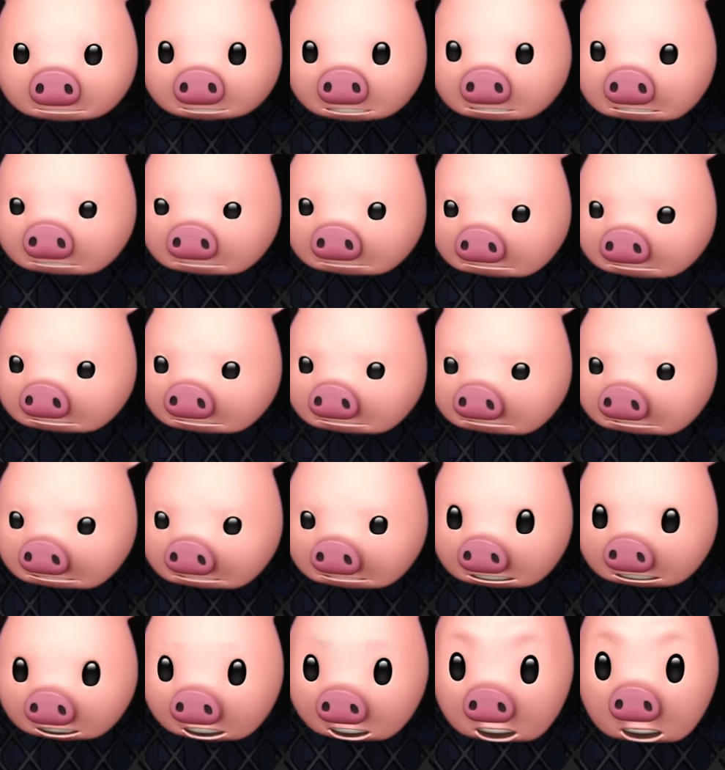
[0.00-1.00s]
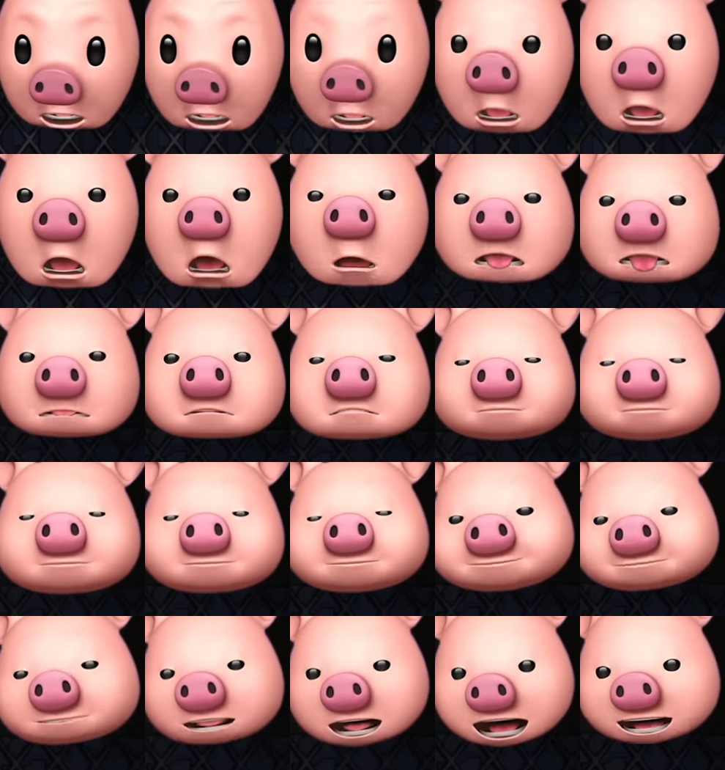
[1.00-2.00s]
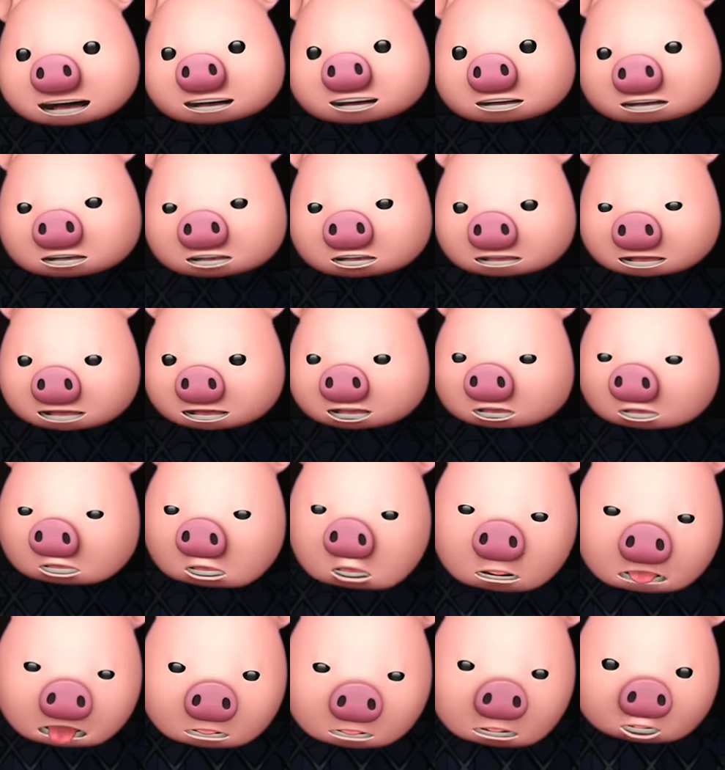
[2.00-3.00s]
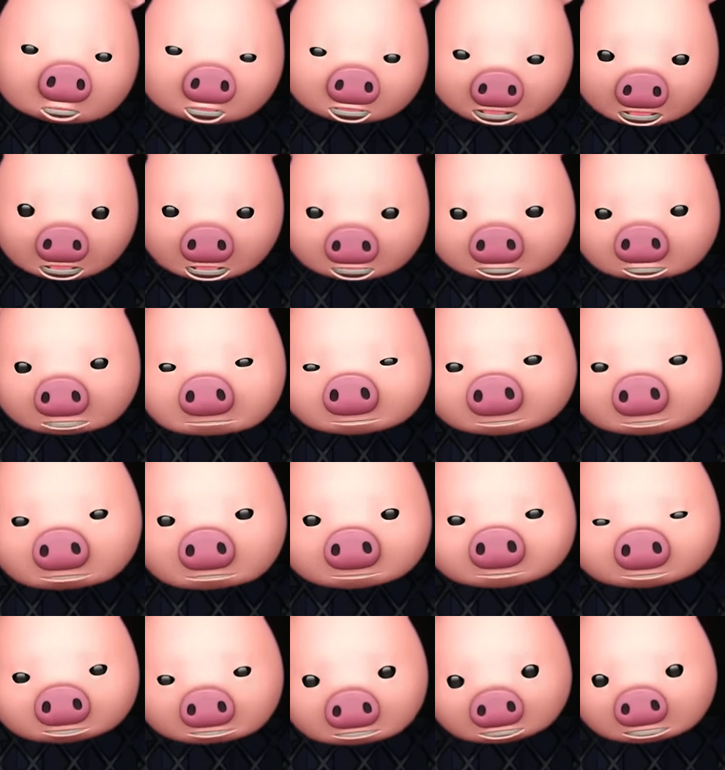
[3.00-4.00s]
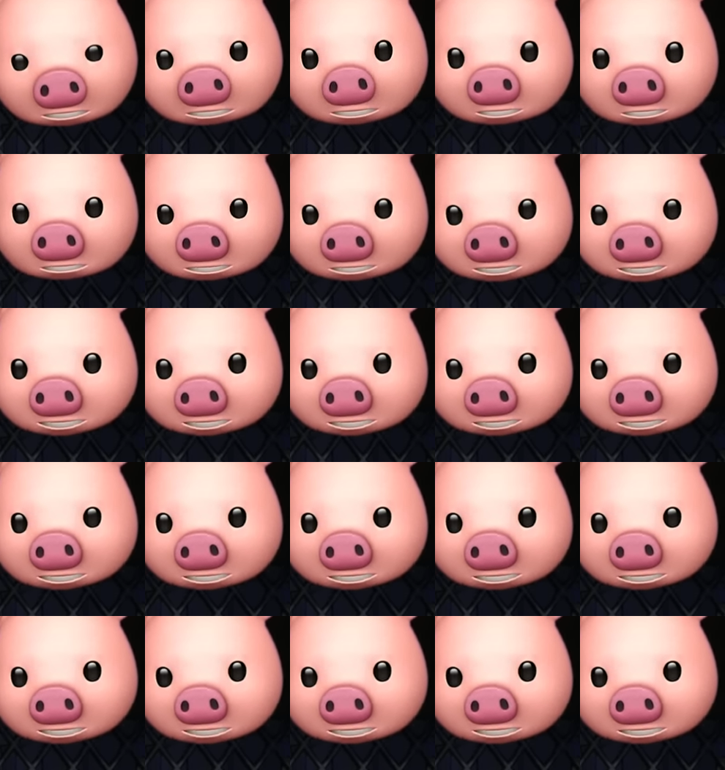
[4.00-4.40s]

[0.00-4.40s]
Um. Oh! Hash-Slinging Slasher. What nincompoop's out at a